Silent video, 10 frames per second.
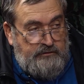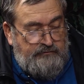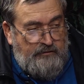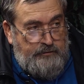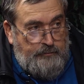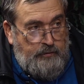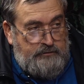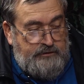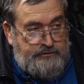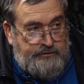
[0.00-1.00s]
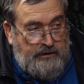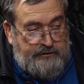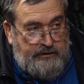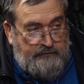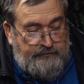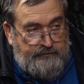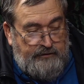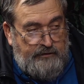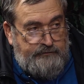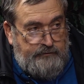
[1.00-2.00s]
from the book that you'd like to
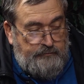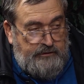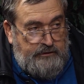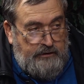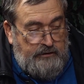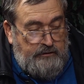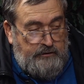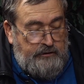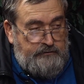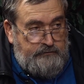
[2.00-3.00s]
emphasize to the BCAT audience?